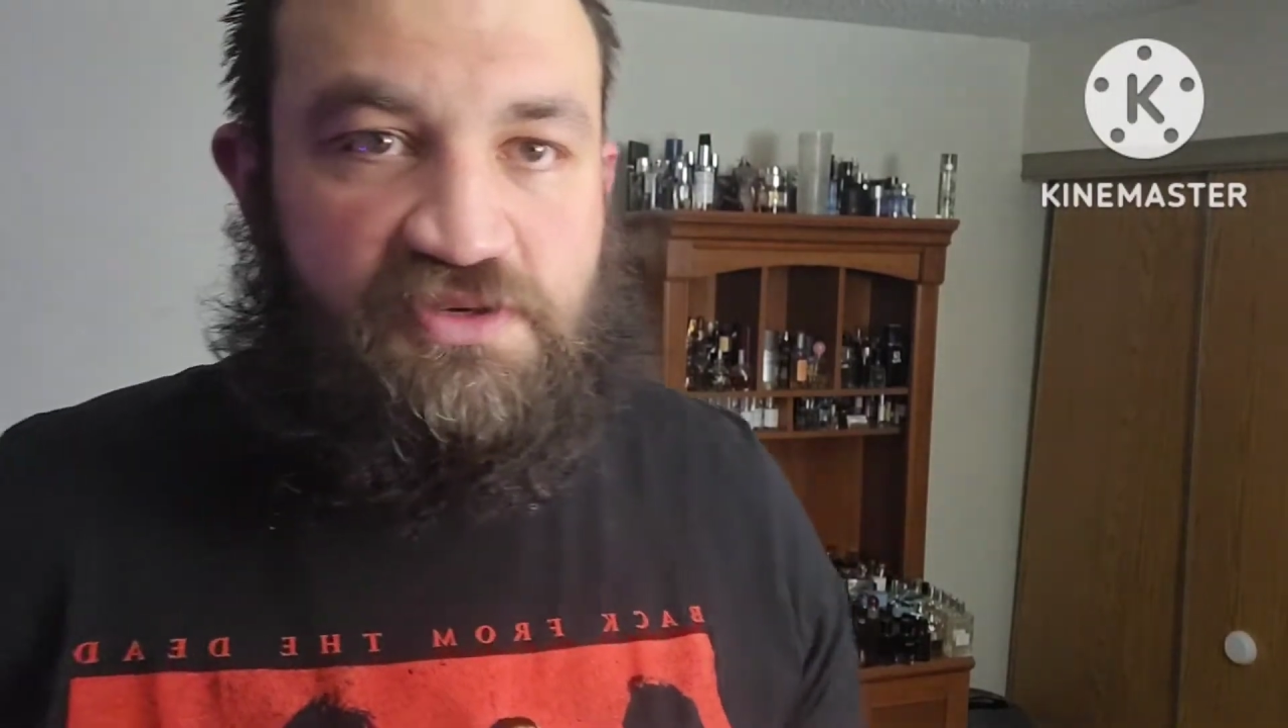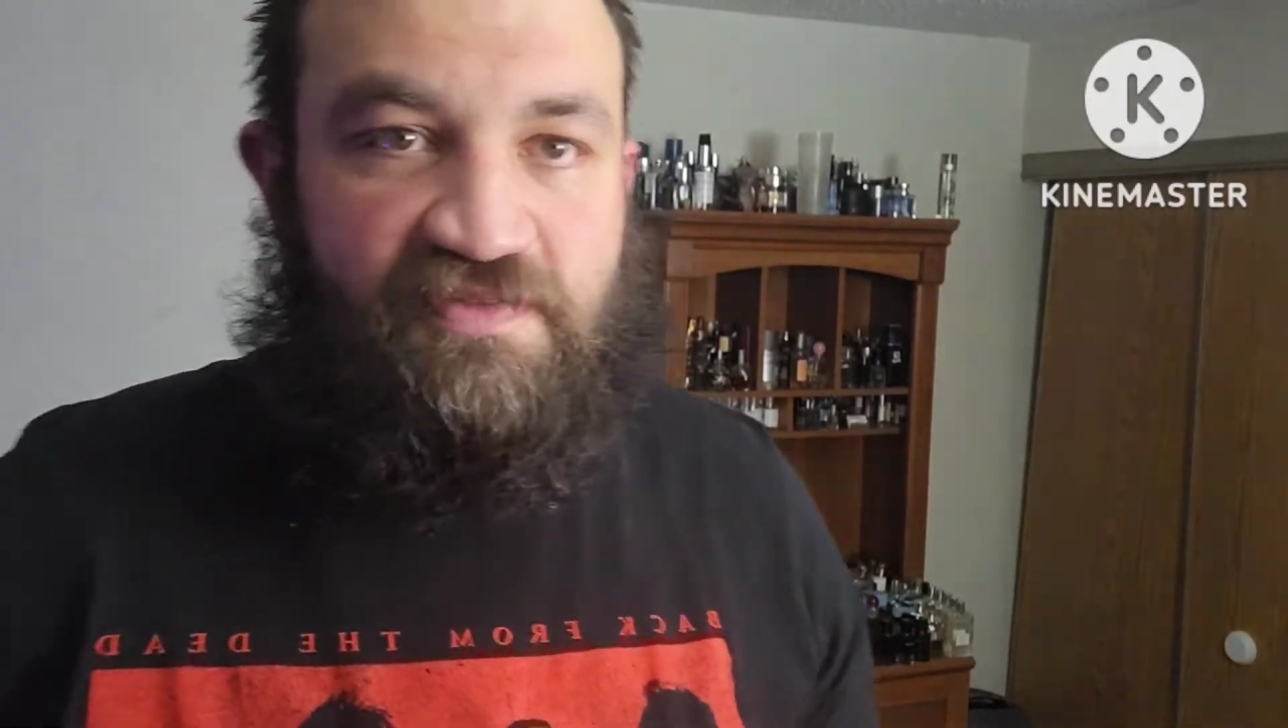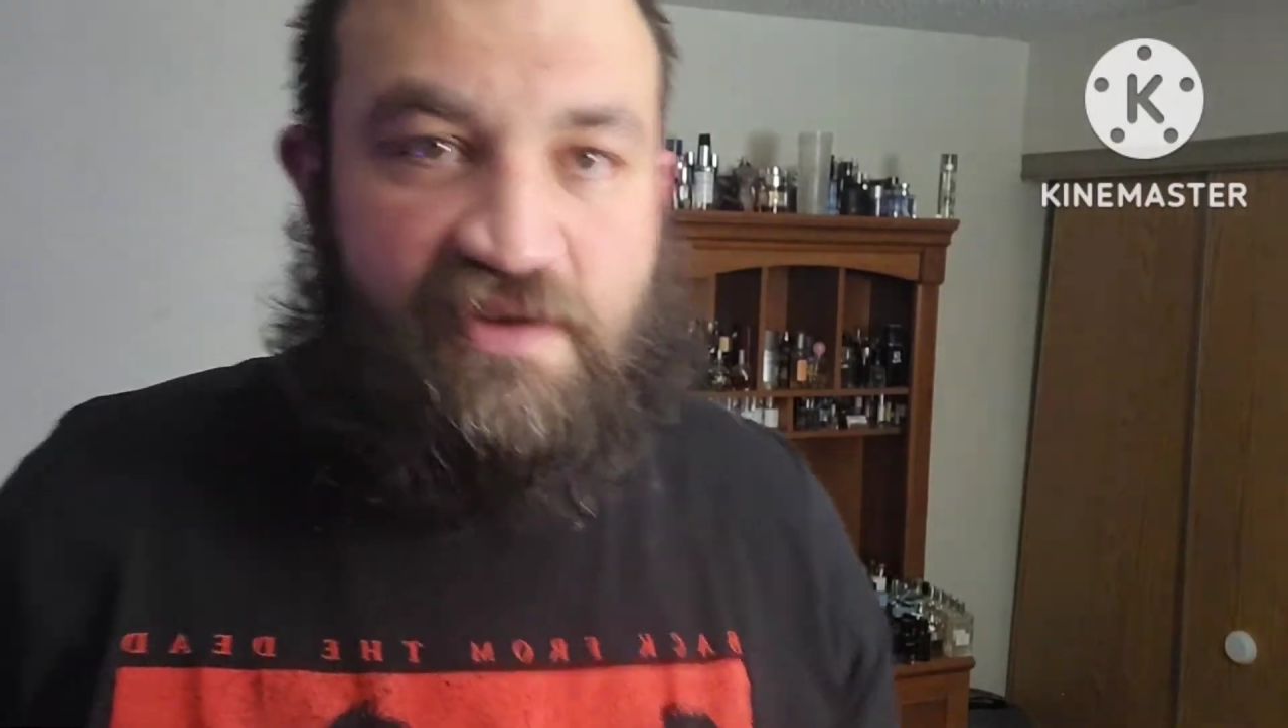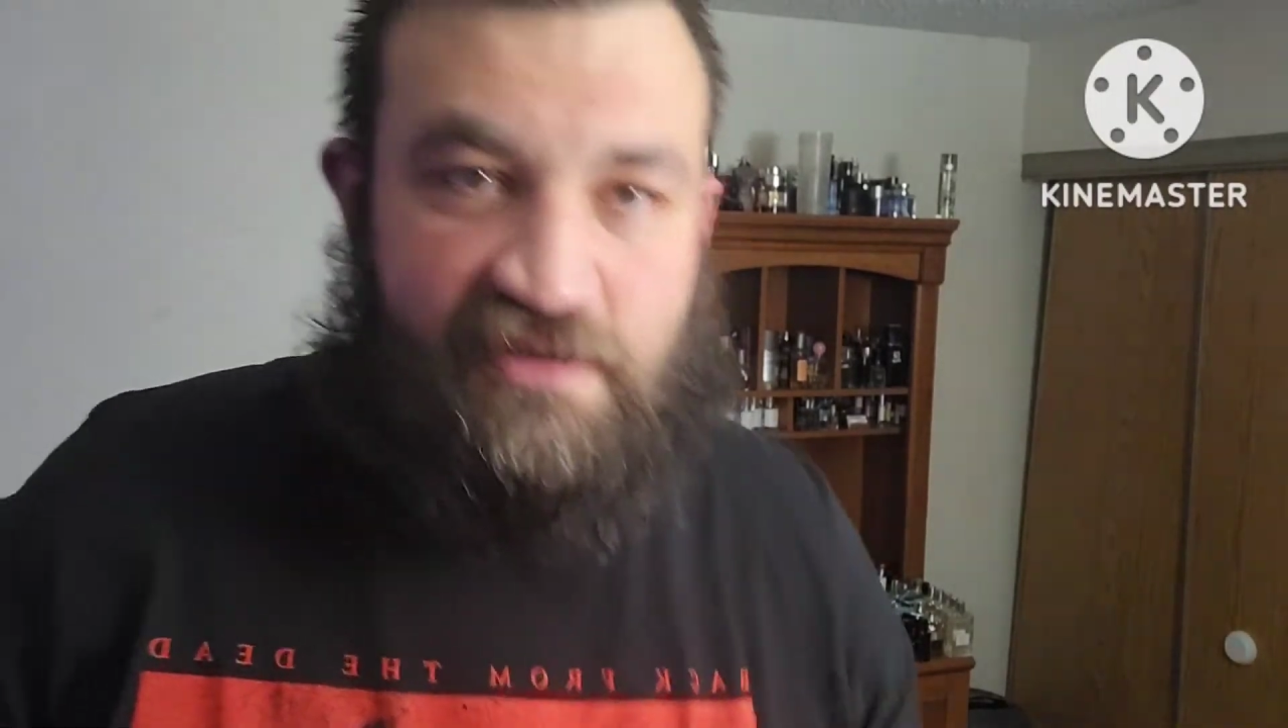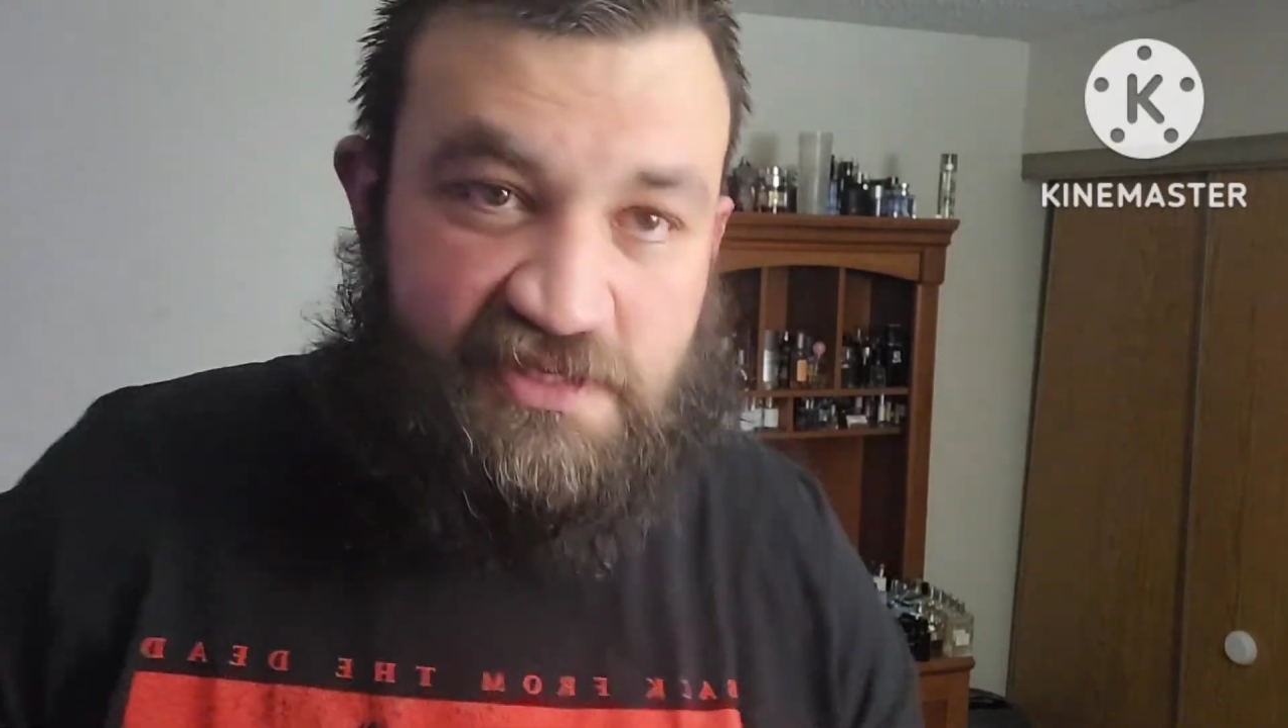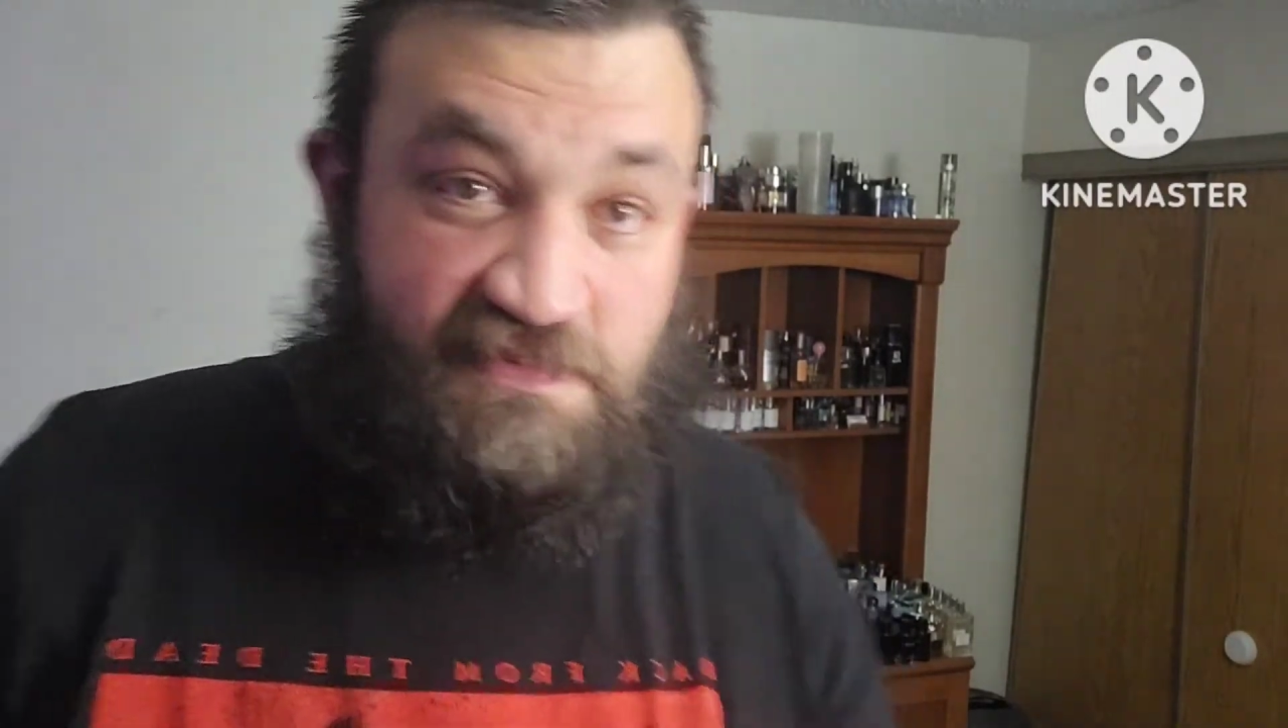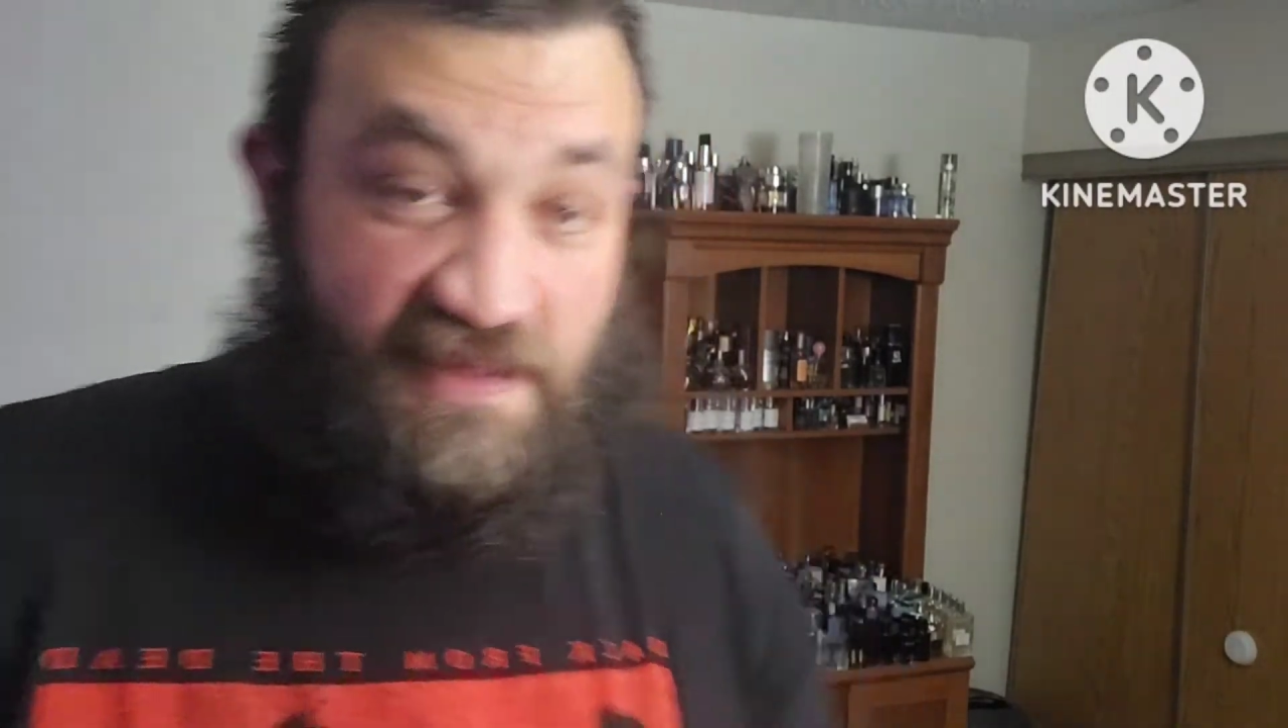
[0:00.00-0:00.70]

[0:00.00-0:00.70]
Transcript: your fragrances